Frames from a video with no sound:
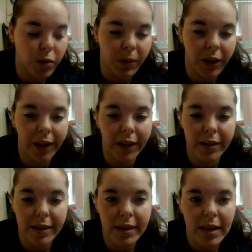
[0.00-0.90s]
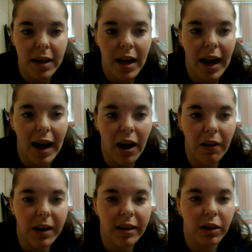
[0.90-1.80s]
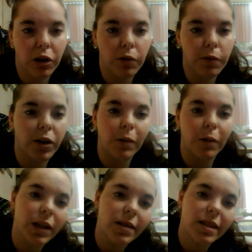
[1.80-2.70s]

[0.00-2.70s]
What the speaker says: experience, how it can go from one